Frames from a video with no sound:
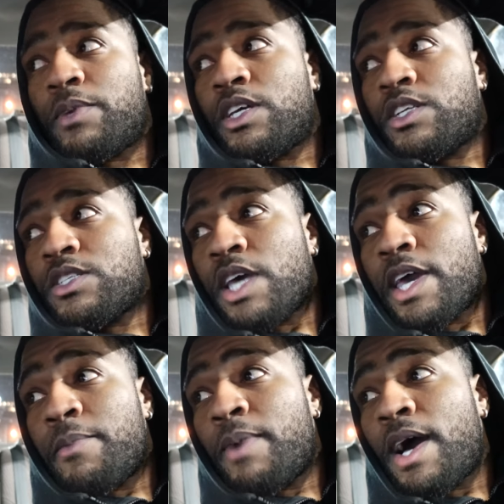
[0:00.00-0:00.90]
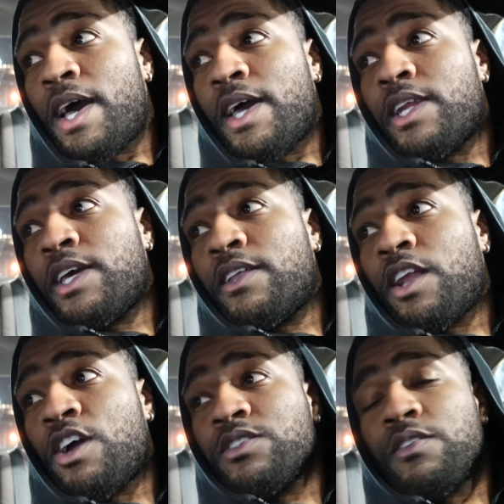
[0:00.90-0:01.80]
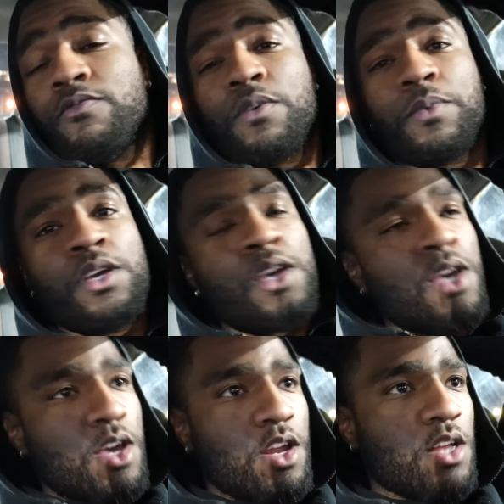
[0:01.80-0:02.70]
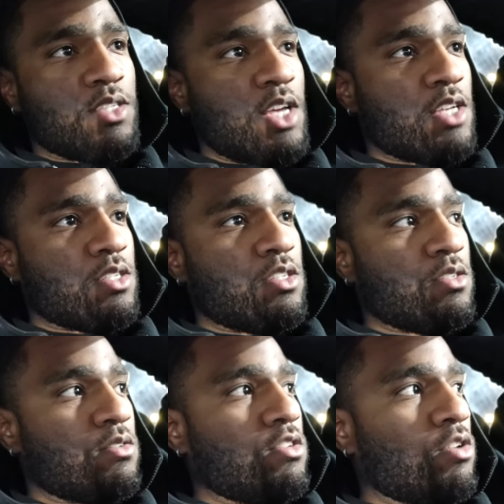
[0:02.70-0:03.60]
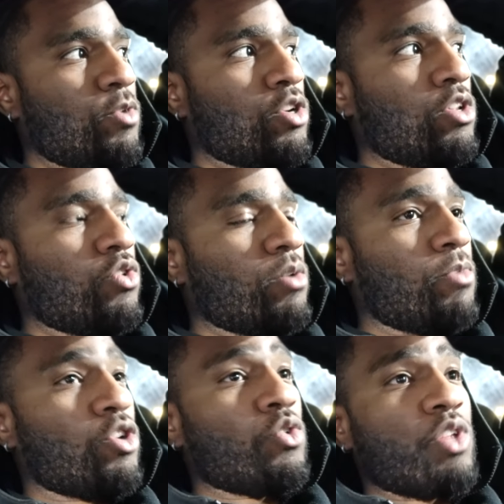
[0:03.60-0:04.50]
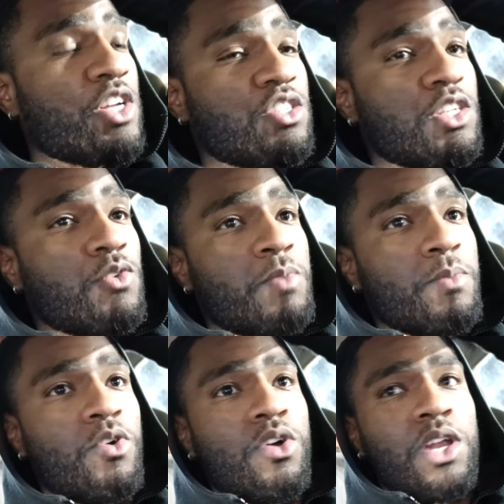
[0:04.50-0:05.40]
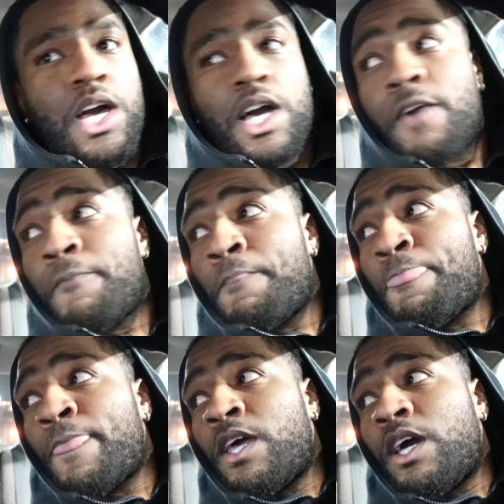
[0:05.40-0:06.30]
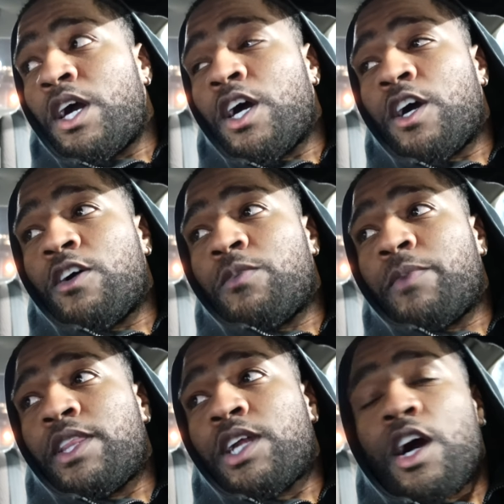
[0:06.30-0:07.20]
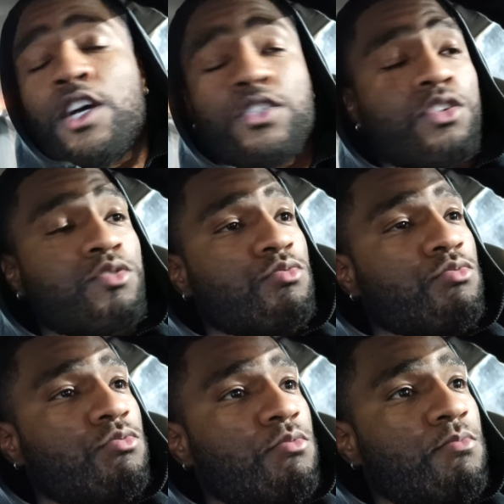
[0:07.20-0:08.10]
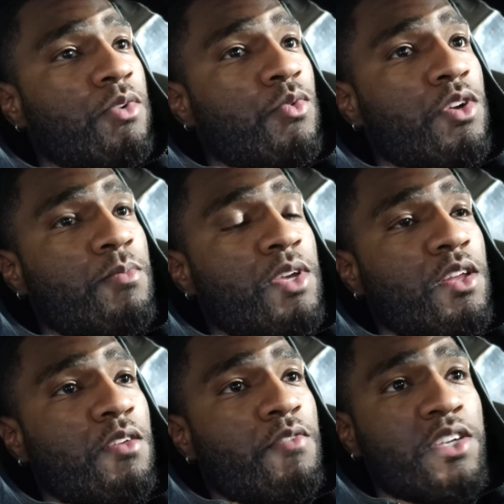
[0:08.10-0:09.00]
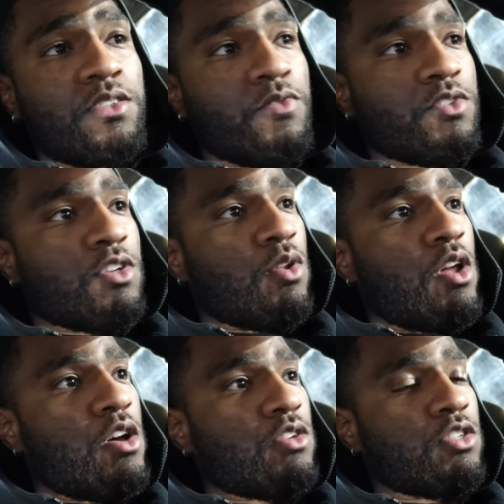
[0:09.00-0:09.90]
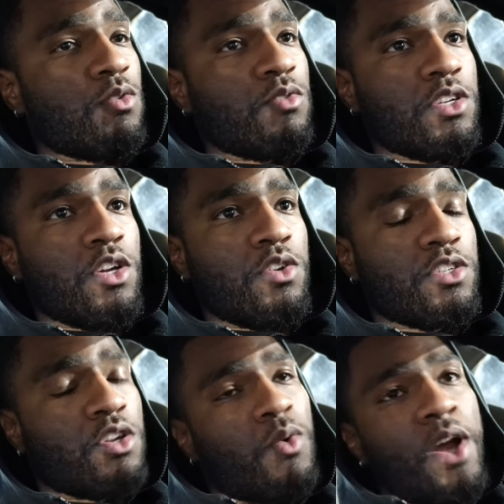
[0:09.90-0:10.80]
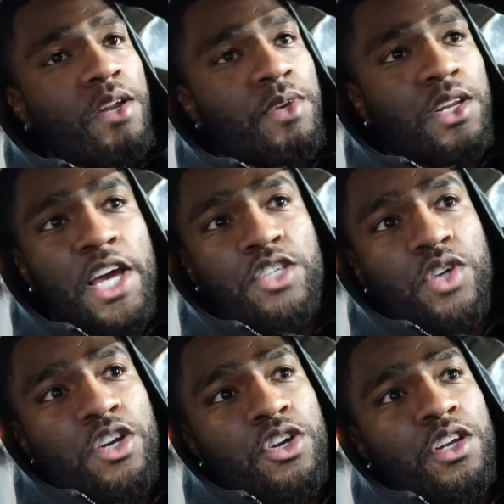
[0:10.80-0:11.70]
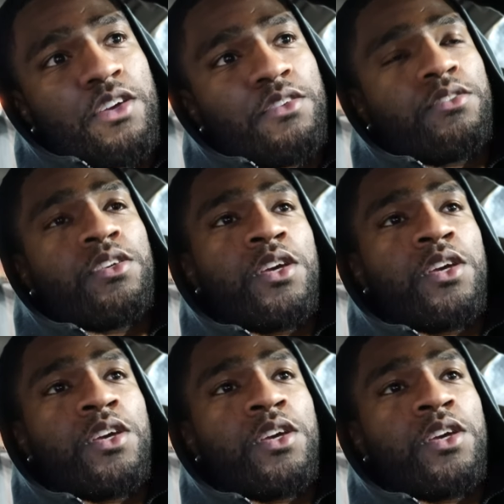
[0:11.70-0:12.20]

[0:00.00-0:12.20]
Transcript: be entertained by it and then learn something from it at all times and just, you know, build a, build a relationship with people online. Um, and then I also been wanting to be an investor for so long, so it's only right to be a day trader and then